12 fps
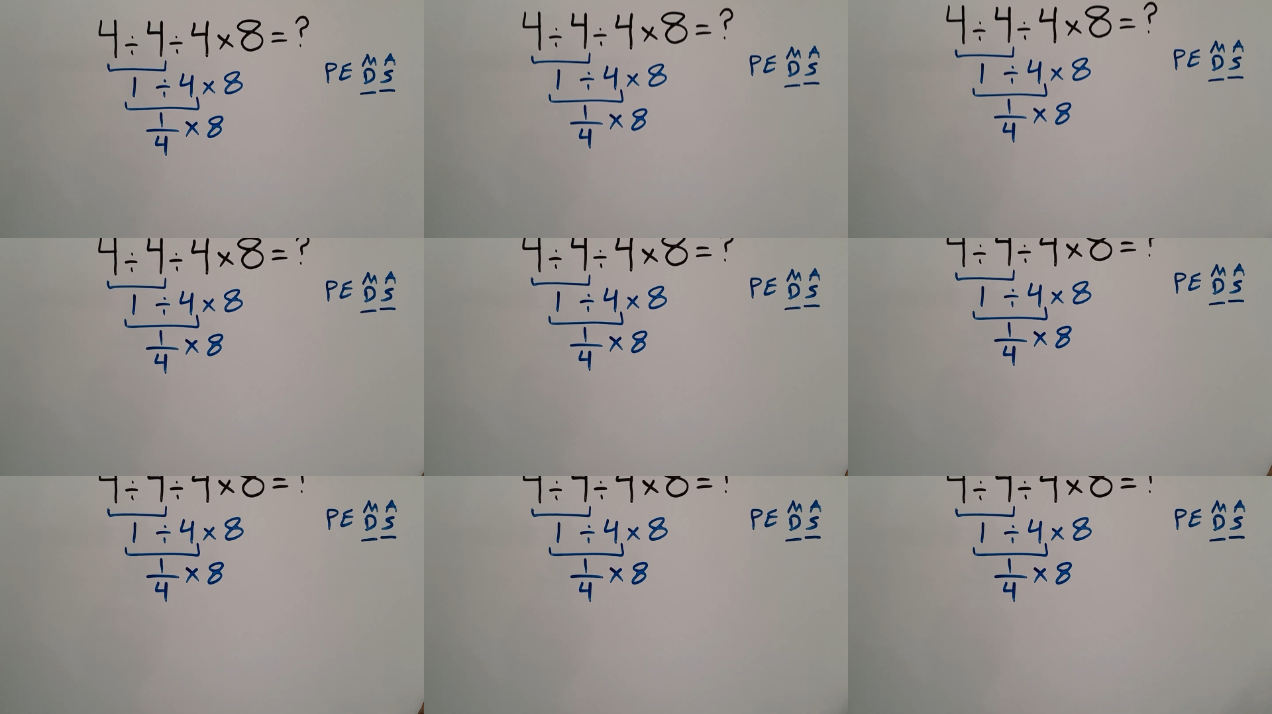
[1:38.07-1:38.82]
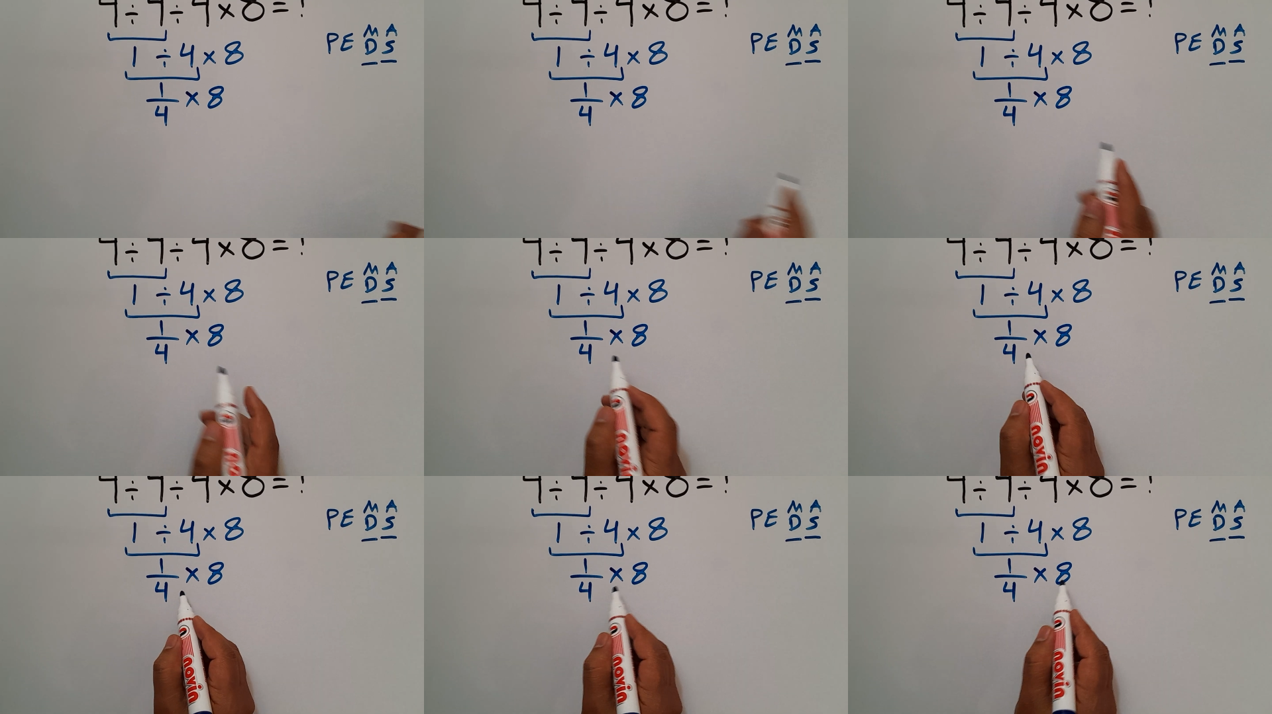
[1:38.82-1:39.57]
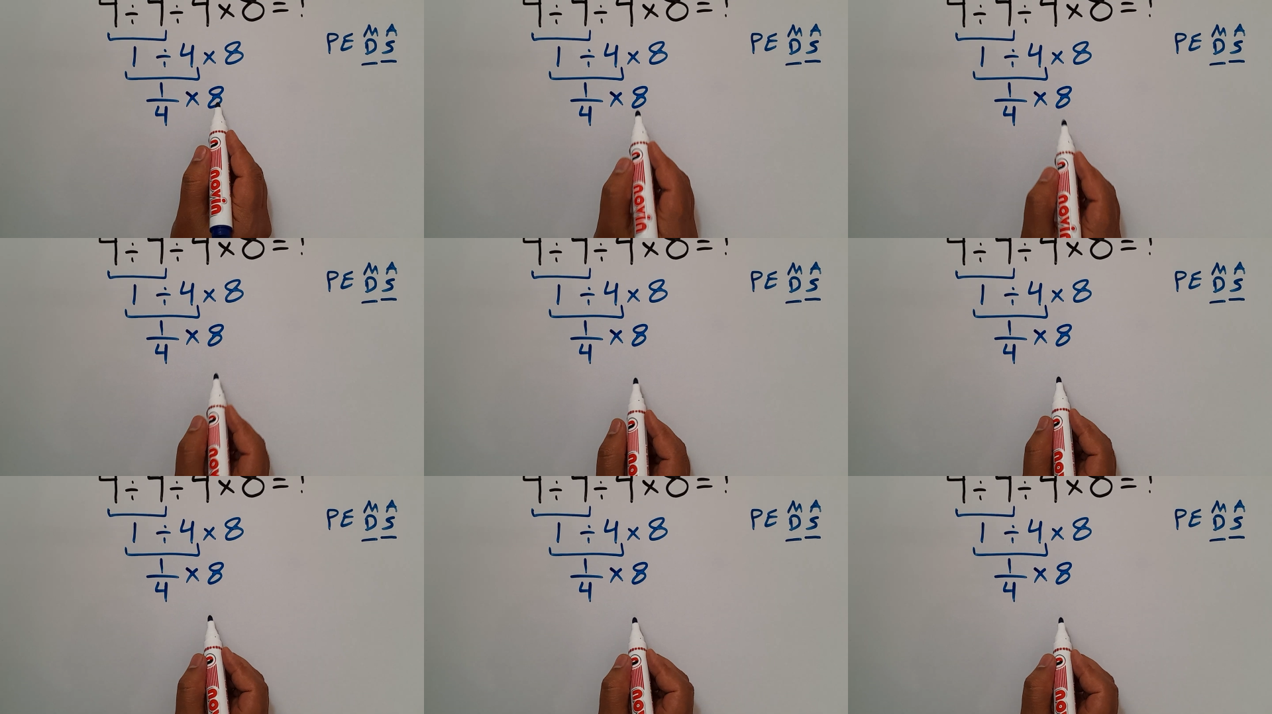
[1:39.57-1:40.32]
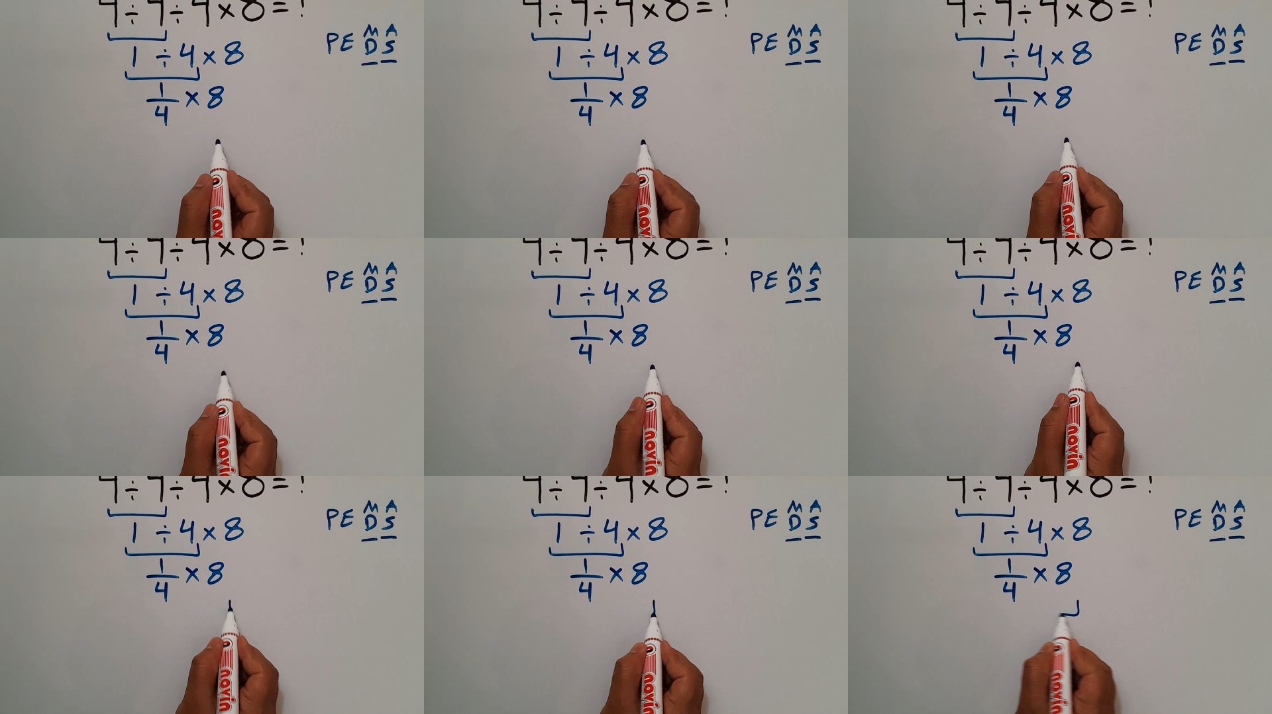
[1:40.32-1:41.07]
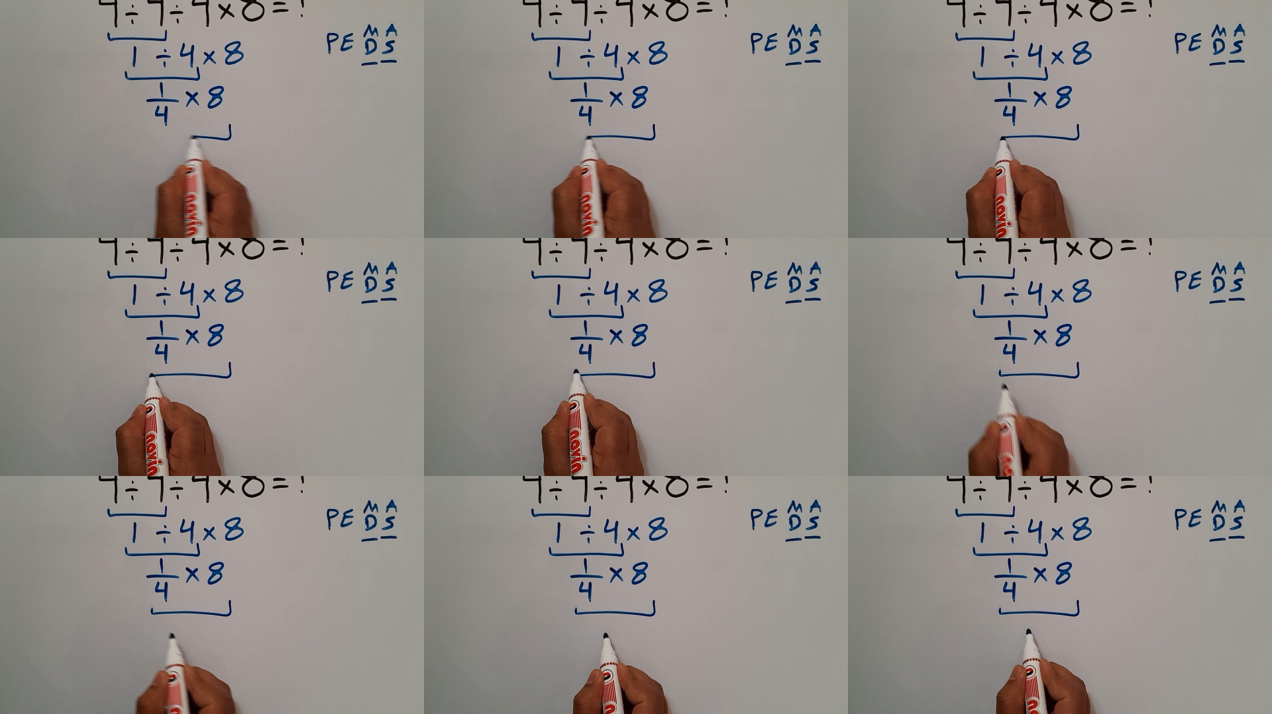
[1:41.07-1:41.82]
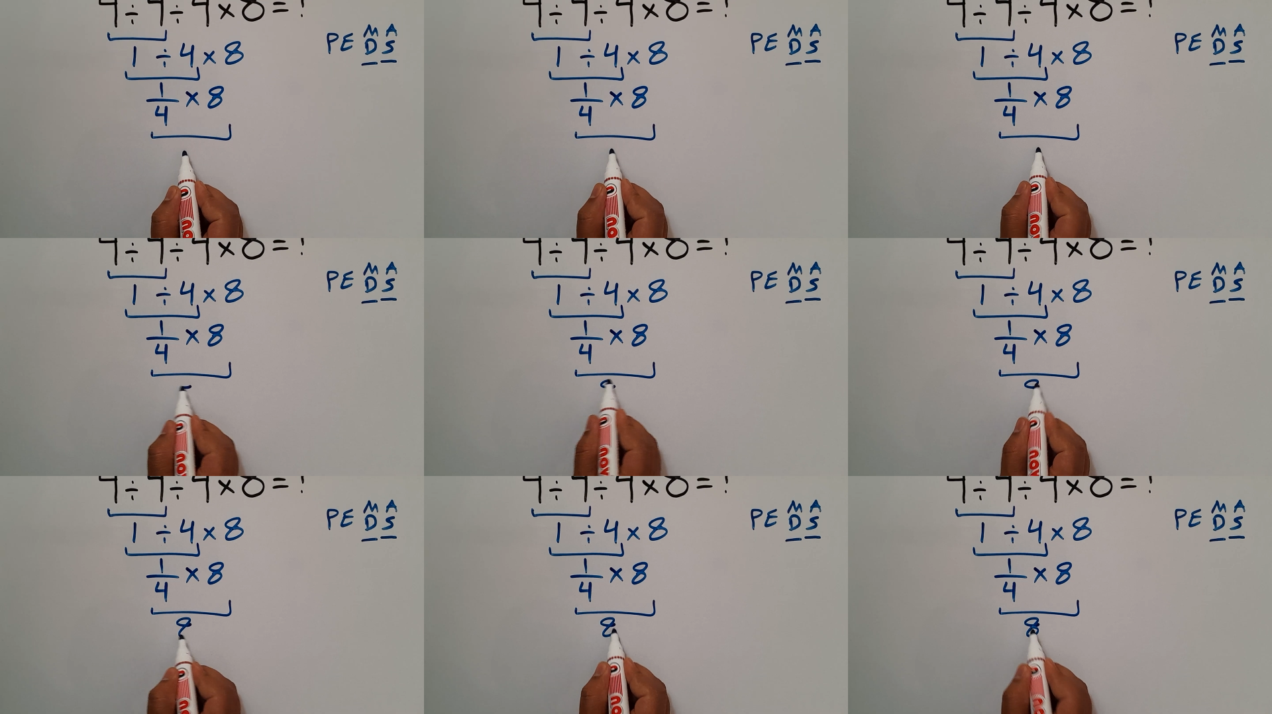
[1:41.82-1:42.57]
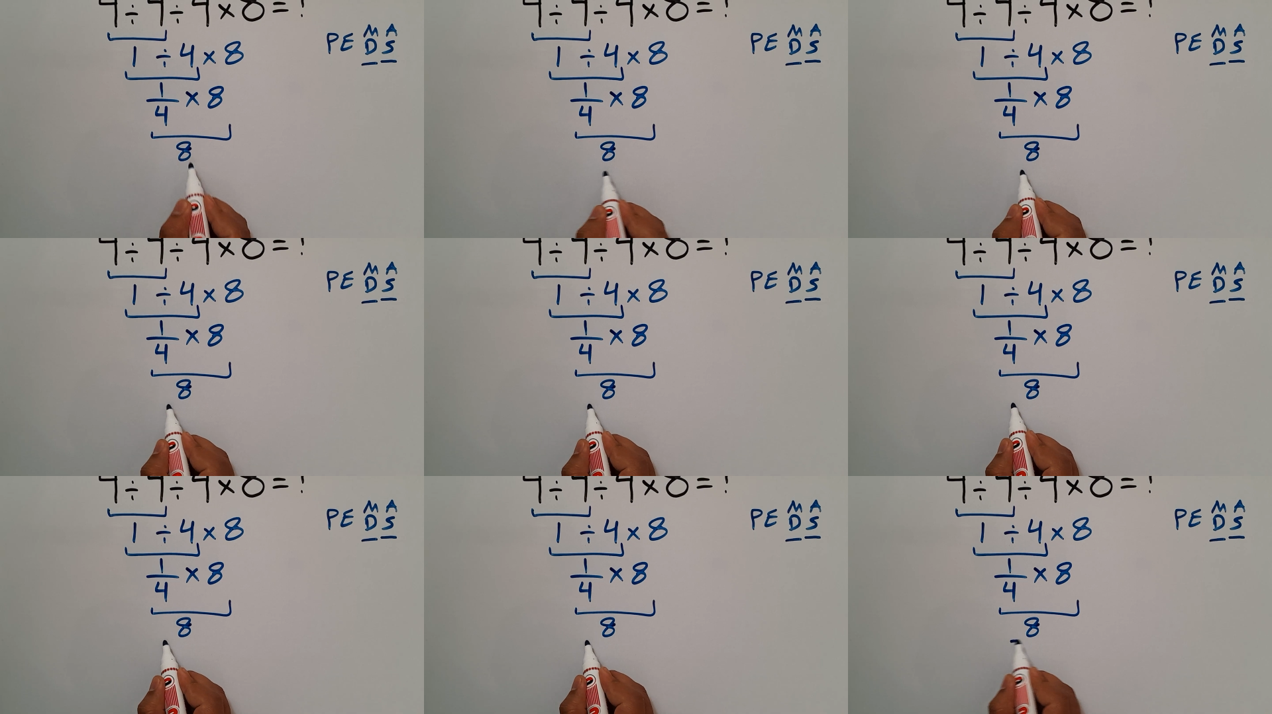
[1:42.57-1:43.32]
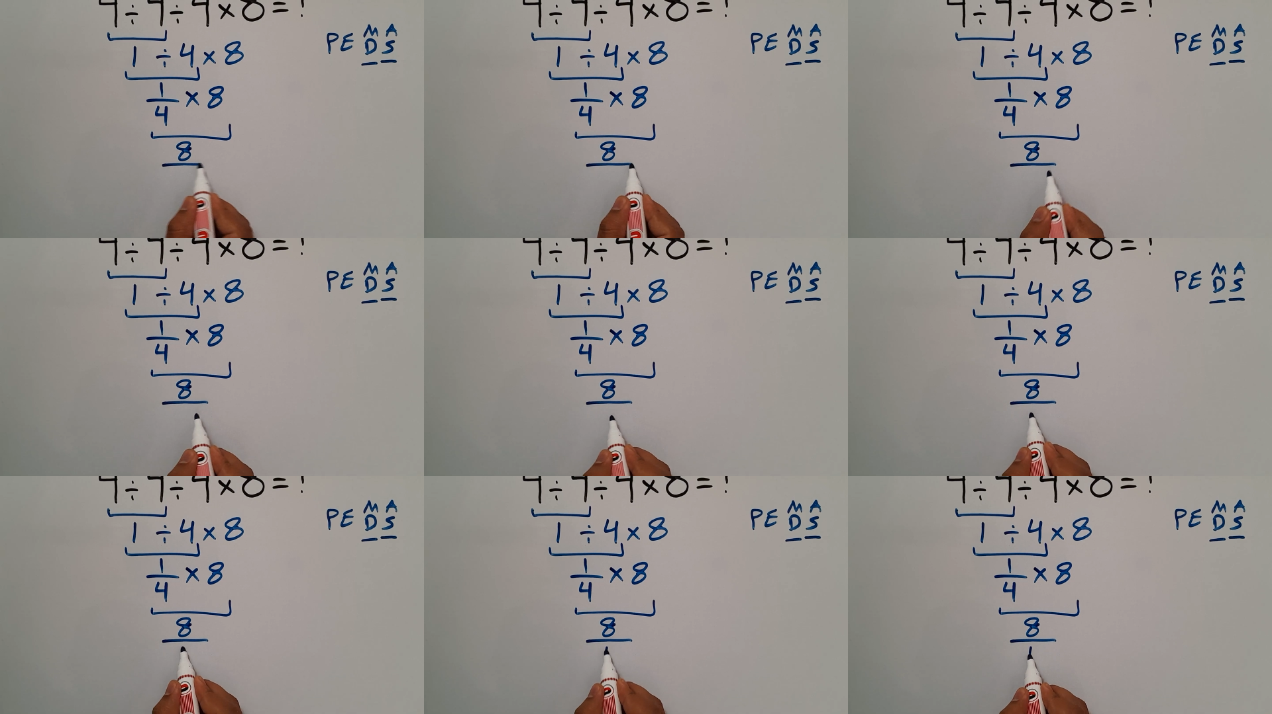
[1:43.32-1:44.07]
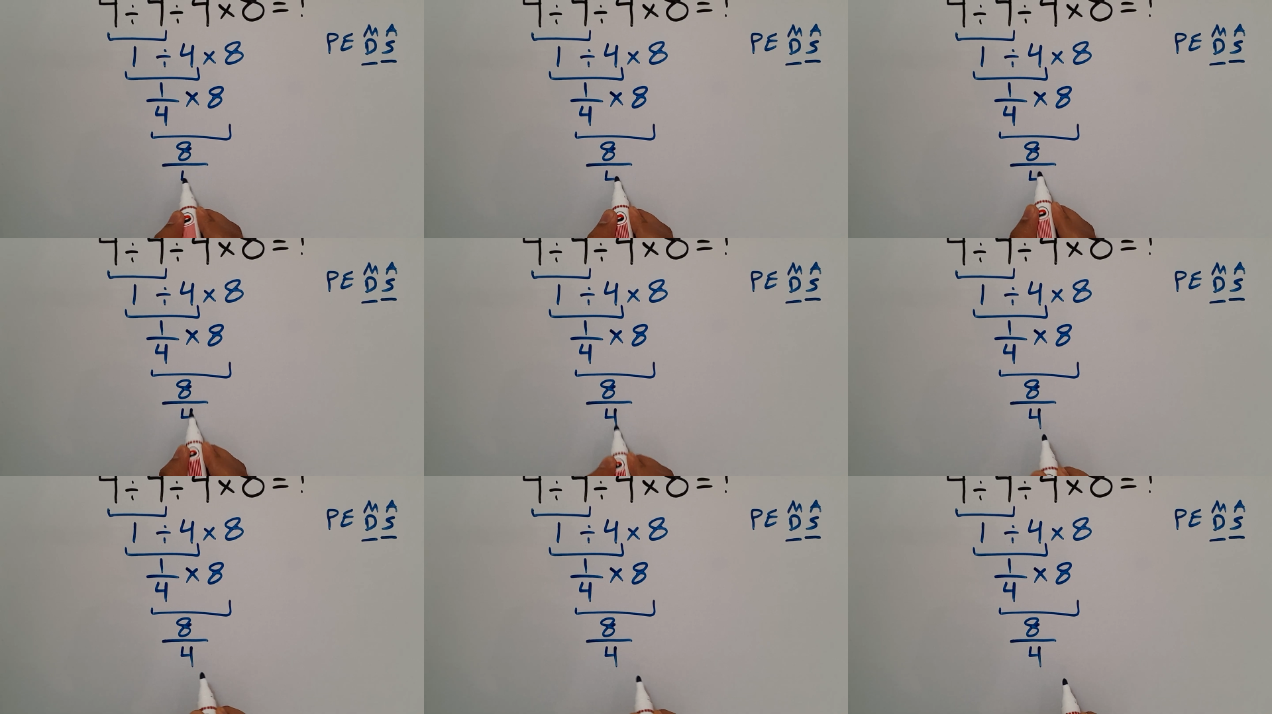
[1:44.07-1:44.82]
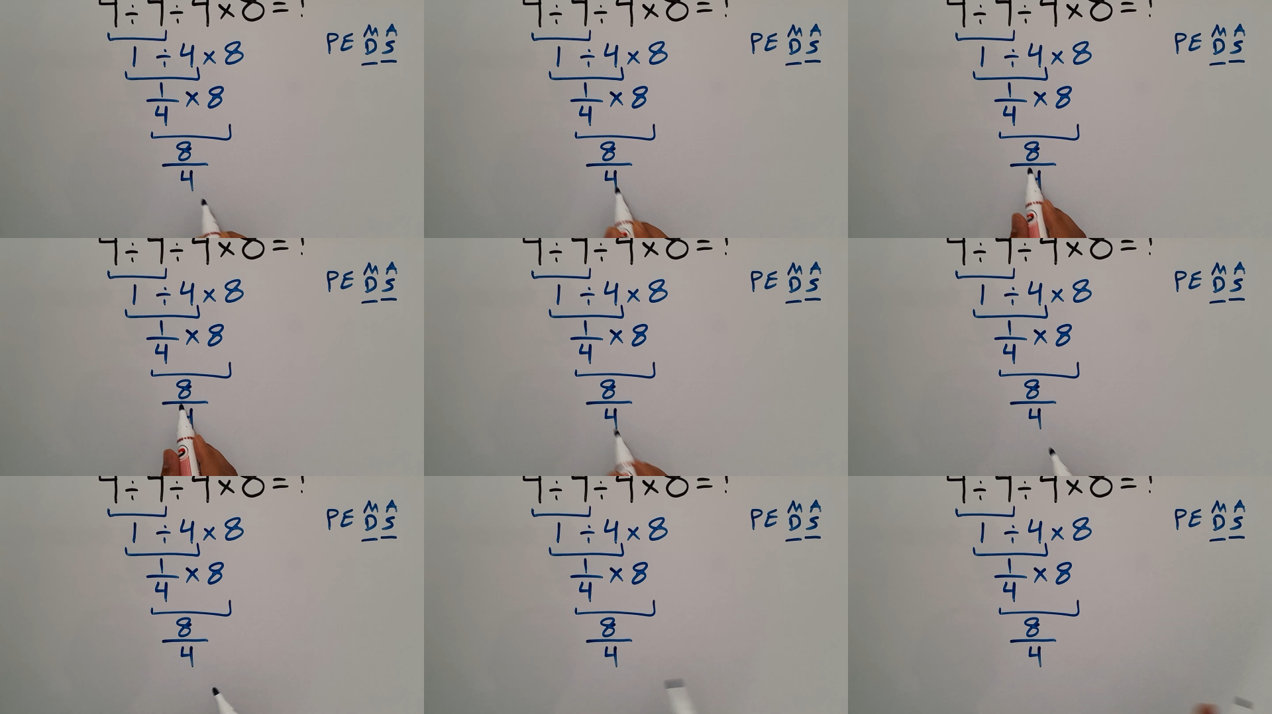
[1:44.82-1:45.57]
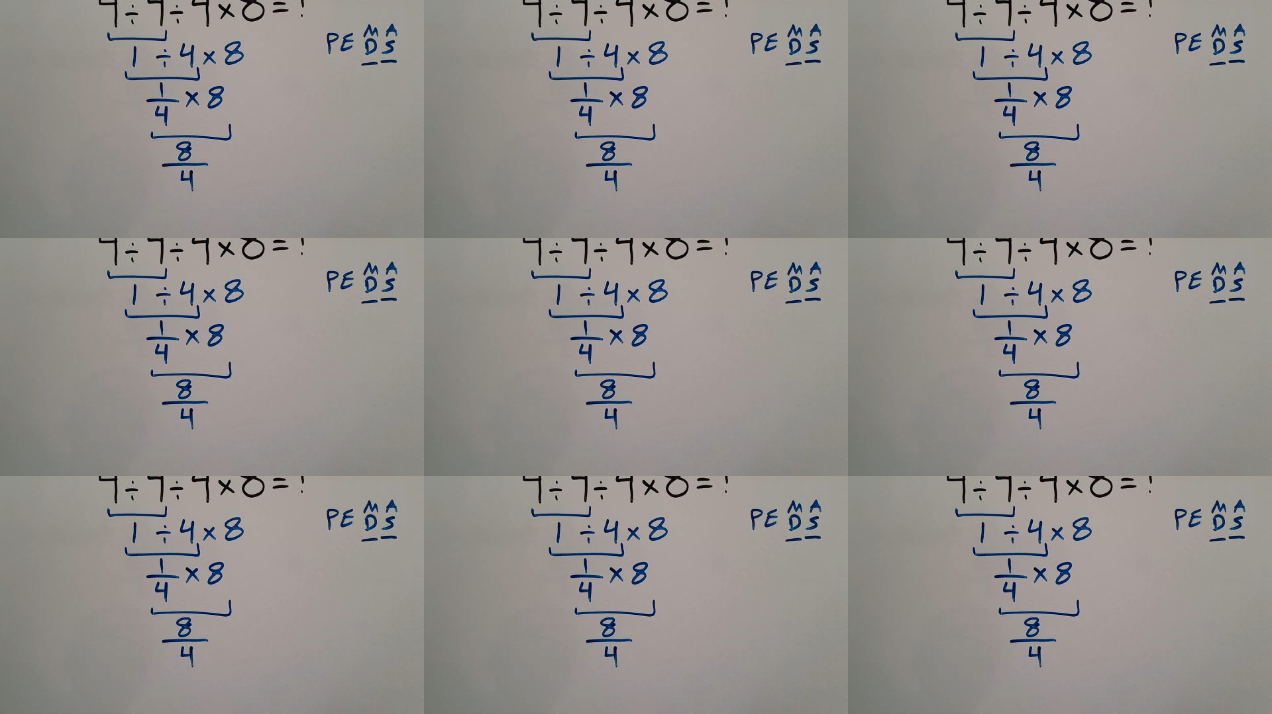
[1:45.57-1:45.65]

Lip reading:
No face is visible, so there are no lips to read.